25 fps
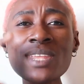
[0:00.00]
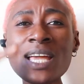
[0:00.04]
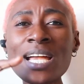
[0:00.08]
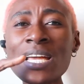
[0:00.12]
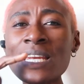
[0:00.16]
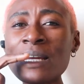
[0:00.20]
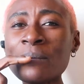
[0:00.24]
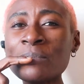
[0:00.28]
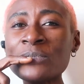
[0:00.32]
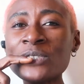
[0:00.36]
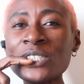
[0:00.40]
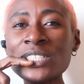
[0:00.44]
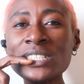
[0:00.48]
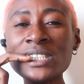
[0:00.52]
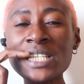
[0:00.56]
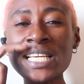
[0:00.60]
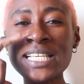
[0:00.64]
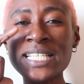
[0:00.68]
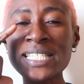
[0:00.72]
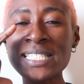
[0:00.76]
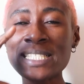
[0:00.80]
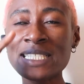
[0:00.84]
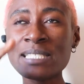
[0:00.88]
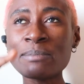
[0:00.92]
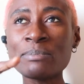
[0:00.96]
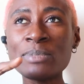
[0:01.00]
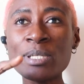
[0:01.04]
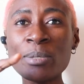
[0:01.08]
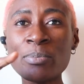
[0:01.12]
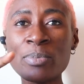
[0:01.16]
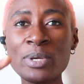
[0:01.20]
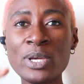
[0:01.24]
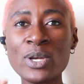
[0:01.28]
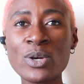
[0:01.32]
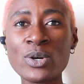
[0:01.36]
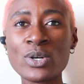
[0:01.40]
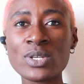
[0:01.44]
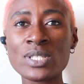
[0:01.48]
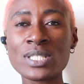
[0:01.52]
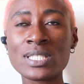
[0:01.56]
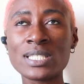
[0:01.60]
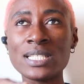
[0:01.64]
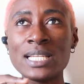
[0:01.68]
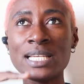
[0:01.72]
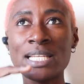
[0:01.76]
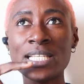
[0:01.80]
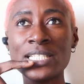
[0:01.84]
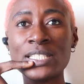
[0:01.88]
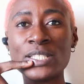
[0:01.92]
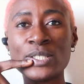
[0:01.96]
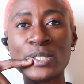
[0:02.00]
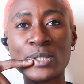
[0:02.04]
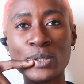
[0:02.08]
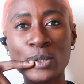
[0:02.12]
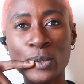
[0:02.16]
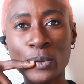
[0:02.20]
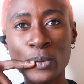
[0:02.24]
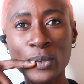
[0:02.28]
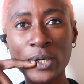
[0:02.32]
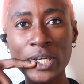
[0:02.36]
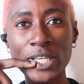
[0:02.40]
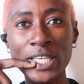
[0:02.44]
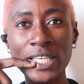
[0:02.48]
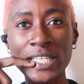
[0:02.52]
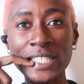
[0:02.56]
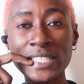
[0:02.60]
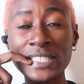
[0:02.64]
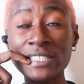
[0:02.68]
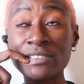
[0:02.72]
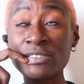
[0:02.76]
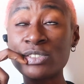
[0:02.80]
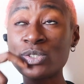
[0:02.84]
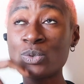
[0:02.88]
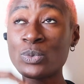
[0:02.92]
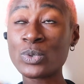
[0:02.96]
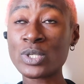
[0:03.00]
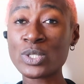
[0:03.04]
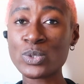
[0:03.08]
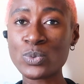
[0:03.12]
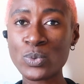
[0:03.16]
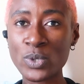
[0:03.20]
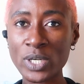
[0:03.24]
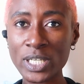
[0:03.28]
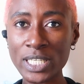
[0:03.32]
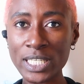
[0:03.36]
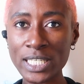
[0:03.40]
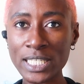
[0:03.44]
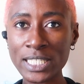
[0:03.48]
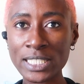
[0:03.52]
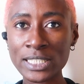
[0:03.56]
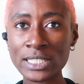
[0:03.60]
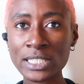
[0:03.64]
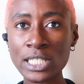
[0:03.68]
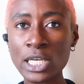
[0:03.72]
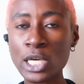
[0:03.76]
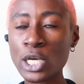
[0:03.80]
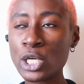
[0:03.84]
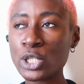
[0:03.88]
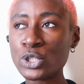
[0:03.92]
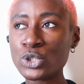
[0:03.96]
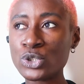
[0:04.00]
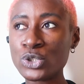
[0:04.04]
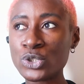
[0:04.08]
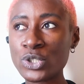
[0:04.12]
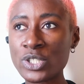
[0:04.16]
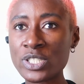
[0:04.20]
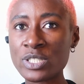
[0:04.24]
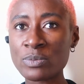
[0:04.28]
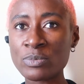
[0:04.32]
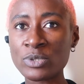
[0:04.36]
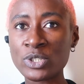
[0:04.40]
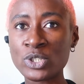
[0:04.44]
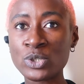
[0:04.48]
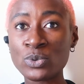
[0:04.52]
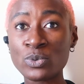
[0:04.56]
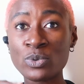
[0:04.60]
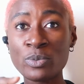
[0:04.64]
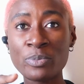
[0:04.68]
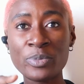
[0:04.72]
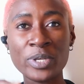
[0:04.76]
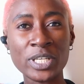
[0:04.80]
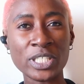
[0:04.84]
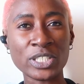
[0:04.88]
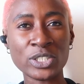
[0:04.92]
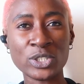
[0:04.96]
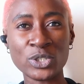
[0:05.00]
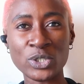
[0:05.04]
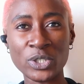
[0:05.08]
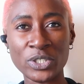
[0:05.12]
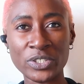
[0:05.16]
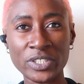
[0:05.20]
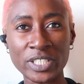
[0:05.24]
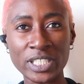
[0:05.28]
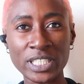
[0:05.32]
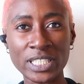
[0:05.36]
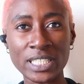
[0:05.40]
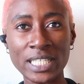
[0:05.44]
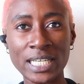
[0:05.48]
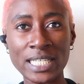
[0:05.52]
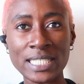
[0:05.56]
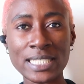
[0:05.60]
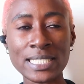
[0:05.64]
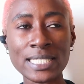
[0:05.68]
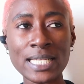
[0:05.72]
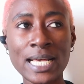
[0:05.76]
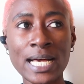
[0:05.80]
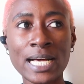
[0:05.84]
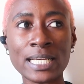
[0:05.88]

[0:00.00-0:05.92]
And I'm just like, it's simply because the lady is not working. If she was working, trust me, she won't be enduring that.